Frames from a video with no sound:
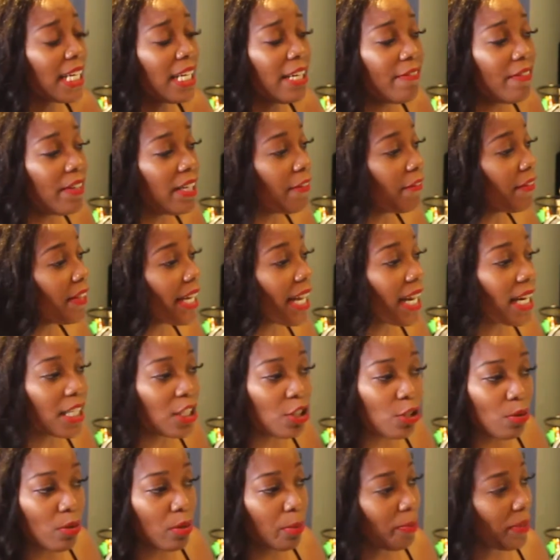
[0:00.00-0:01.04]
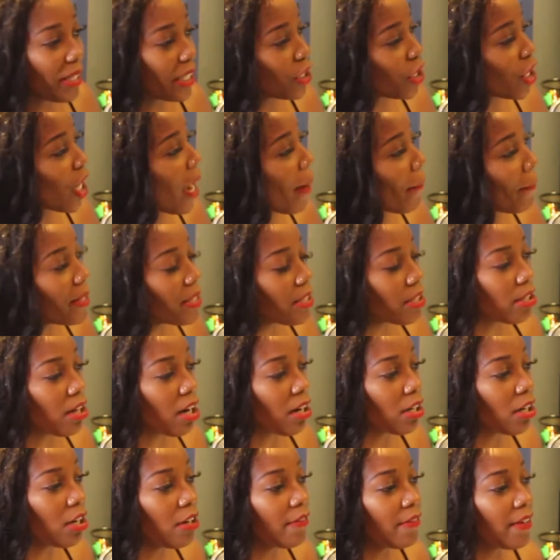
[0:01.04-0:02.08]
And even if they got to do a big chop and
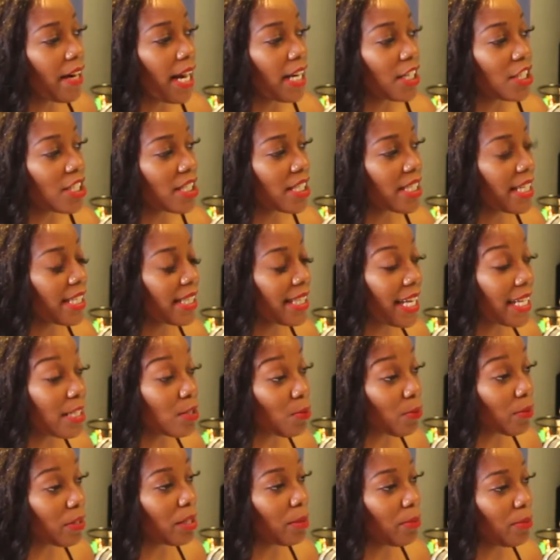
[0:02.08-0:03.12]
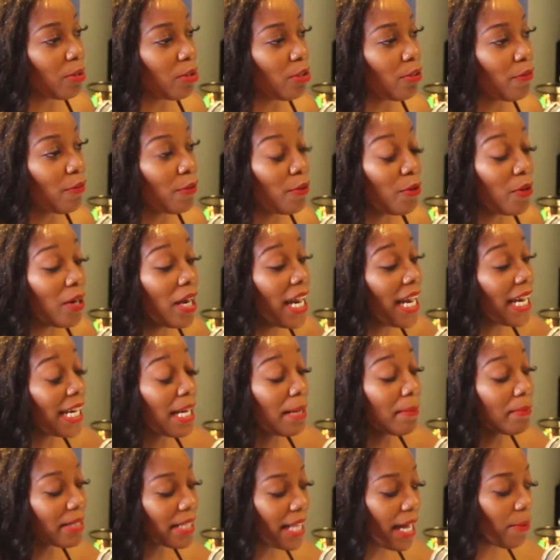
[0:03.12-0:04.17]
start over, I just think that's really beautiful.
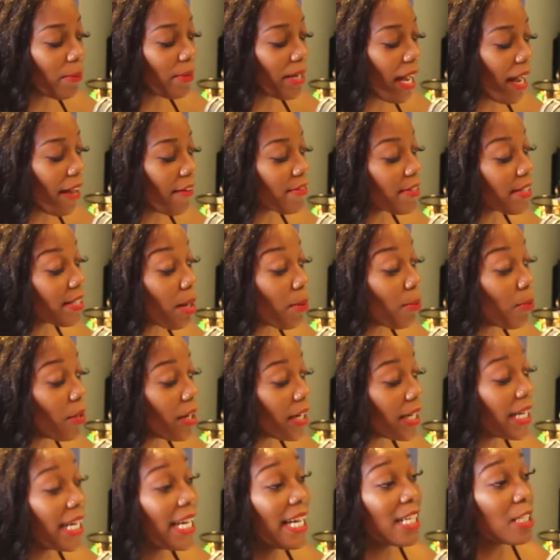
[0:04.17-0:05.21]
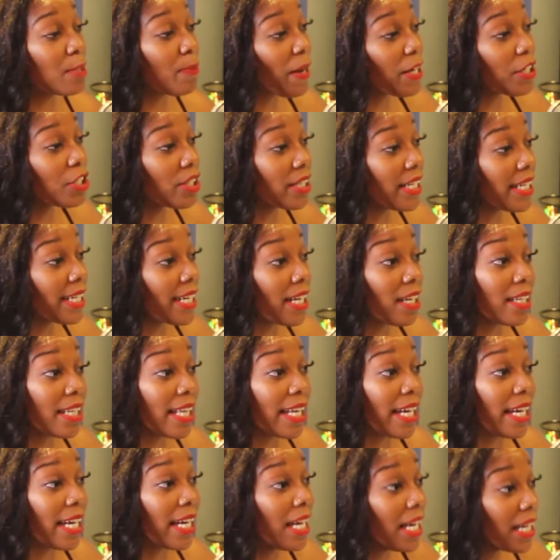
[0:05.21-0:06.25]
And I'm glad we have someone, especially in
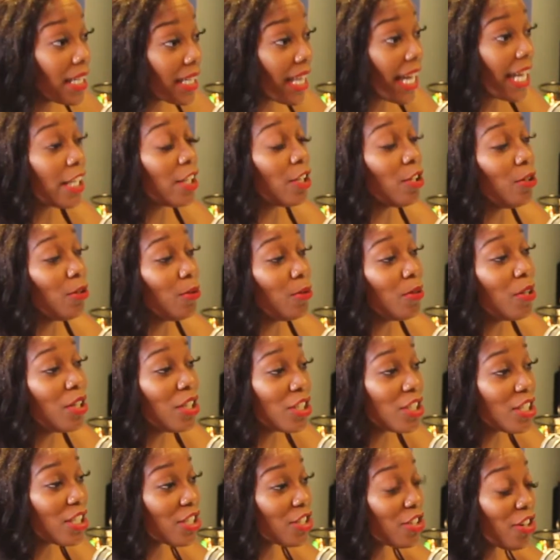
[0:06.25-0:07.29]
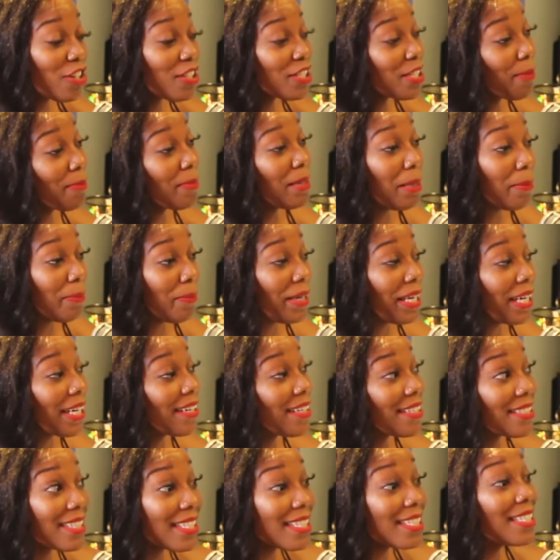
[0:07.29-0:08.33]
LA, like you, to start something big,
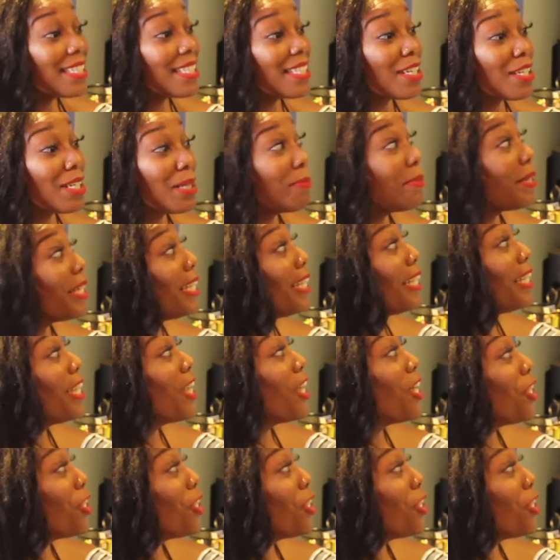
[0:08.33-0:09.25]
because this is going to be